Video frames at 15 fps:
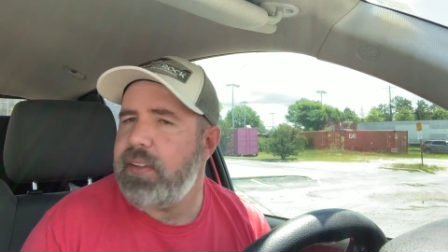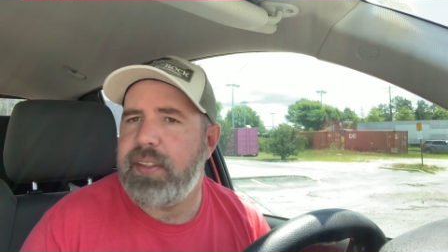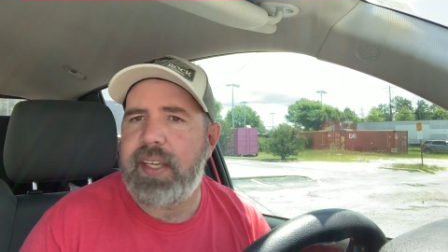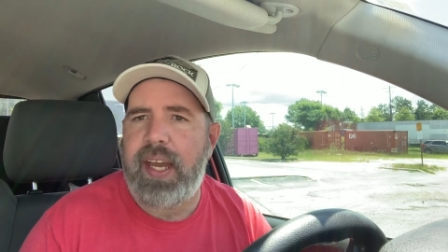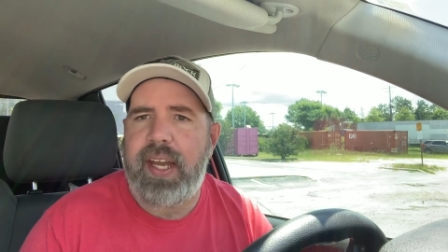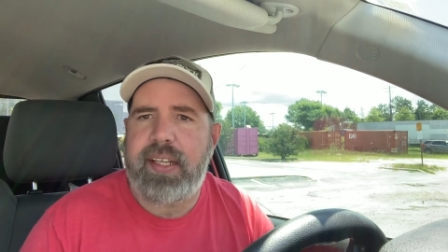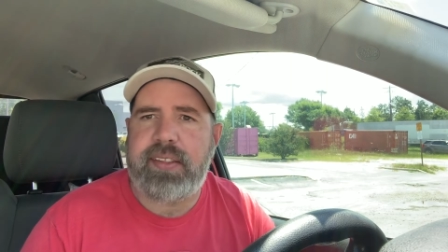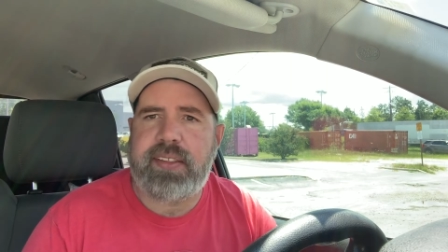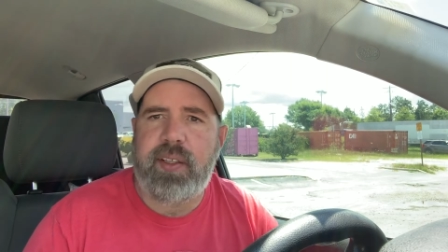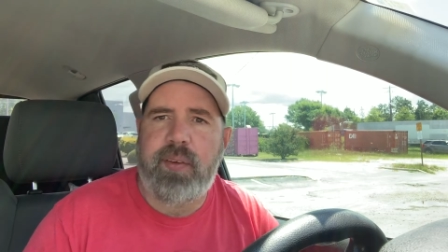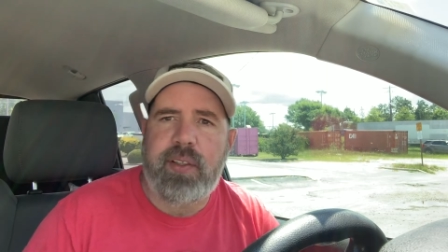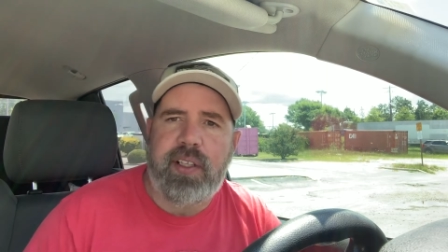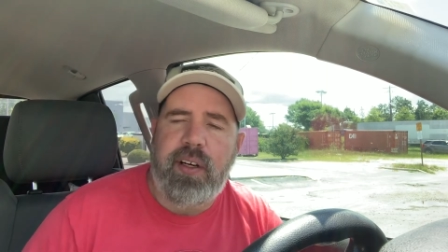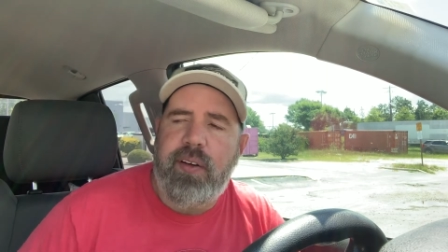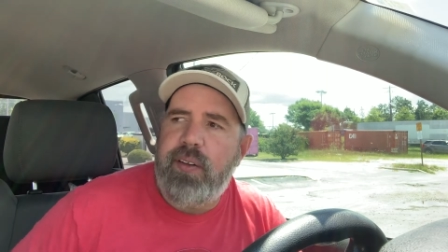guys
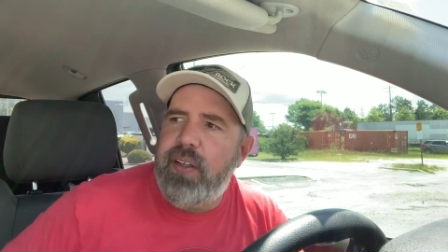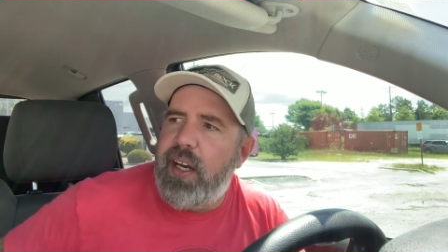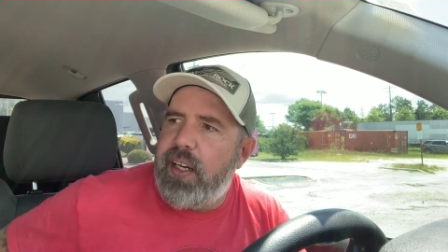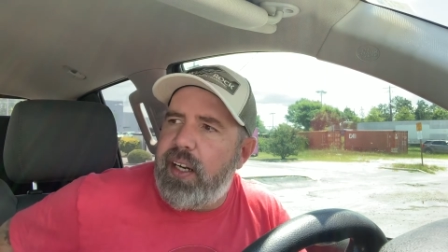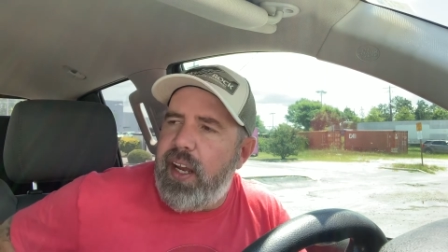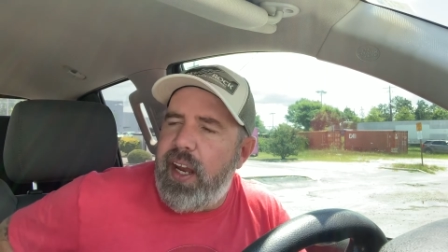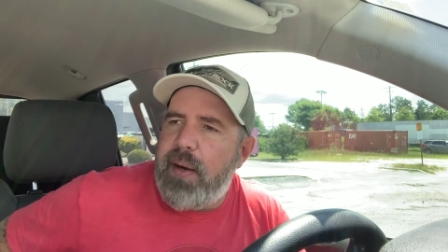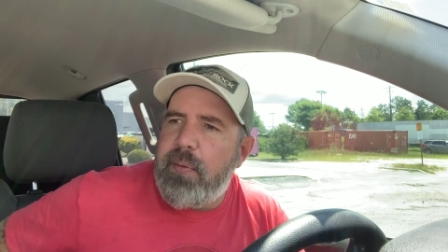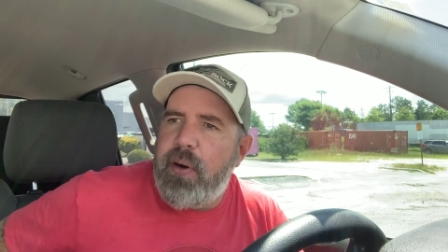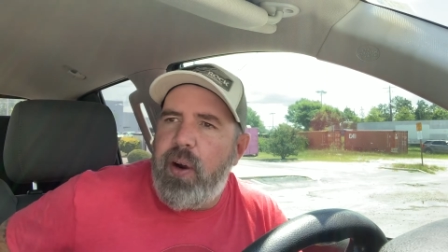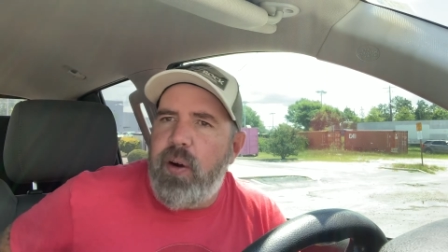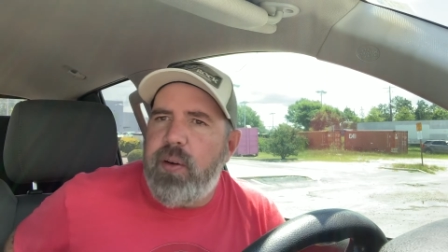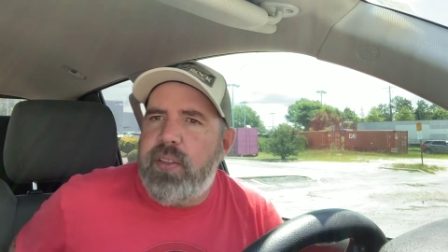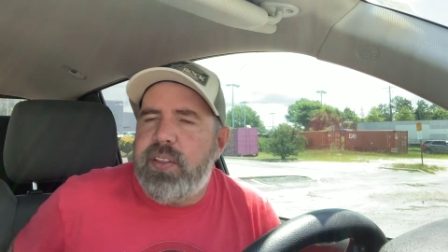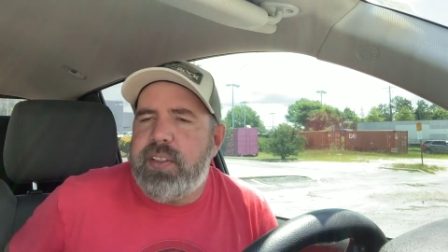going on, a lot of hammer
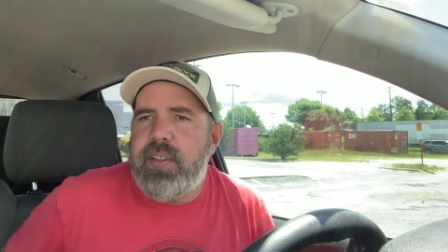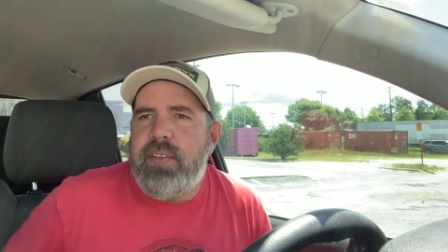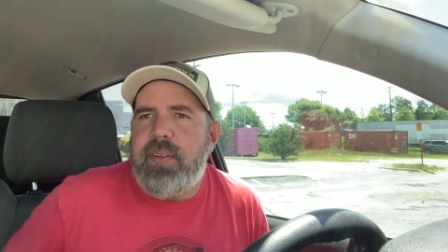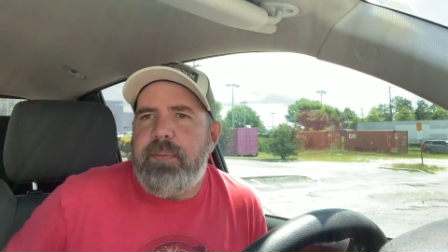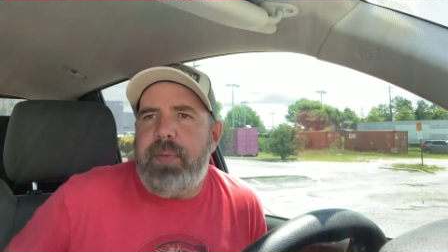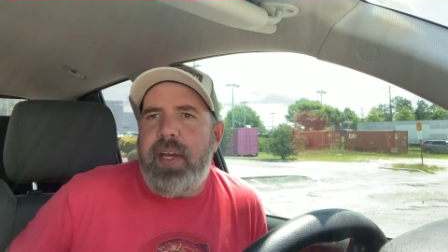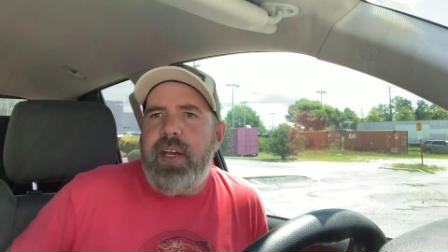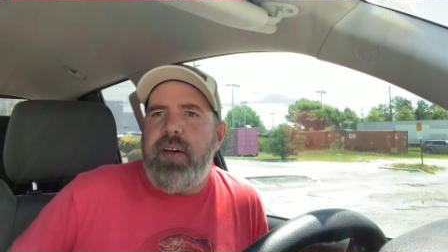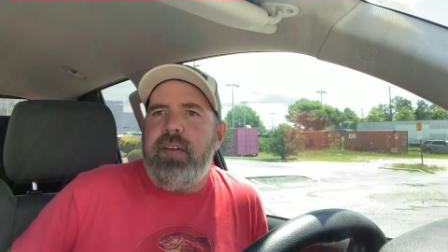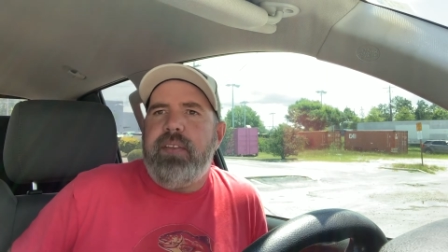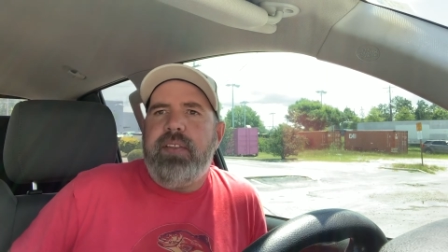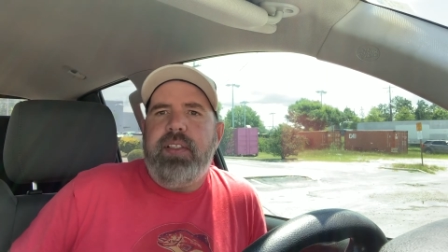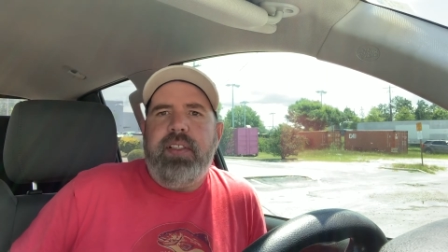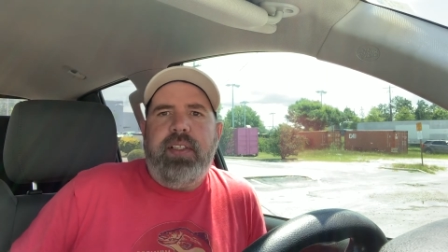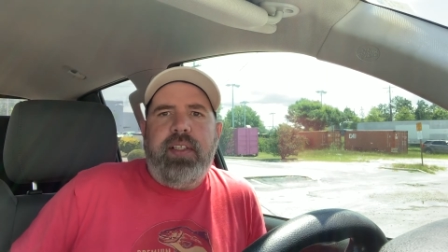holders on the belt,
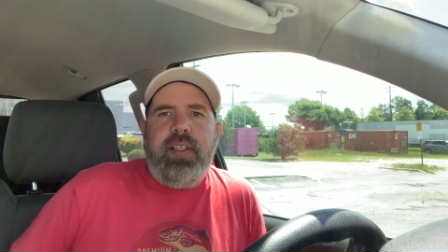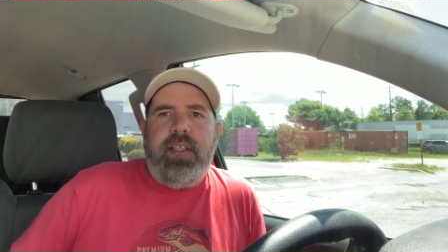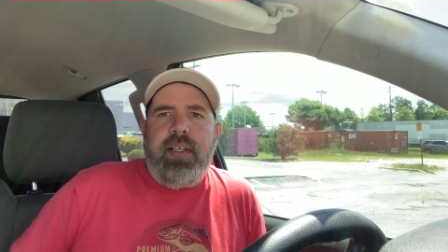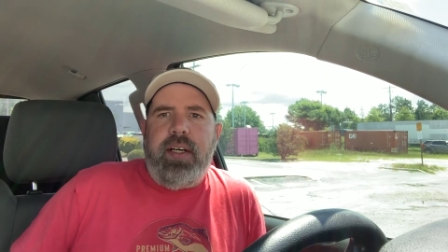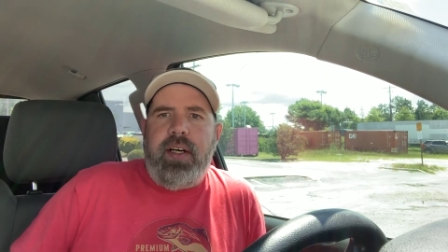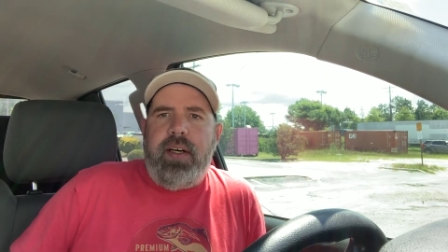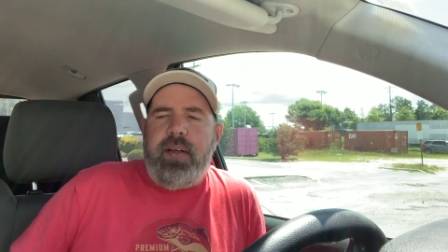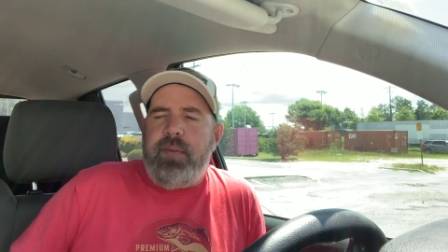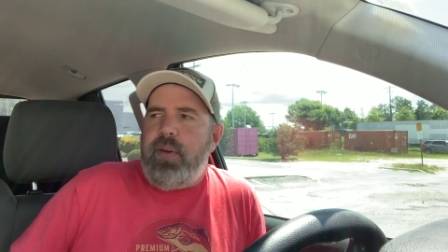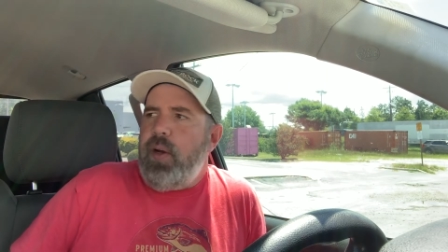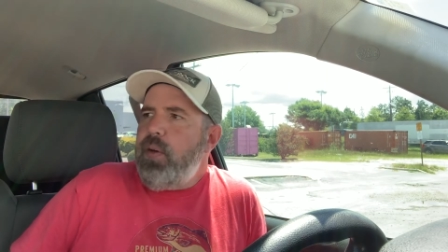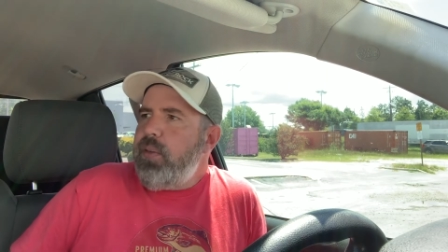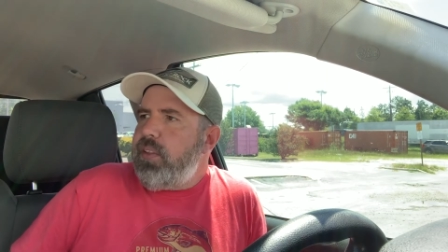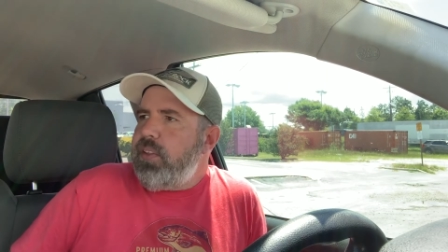uh, road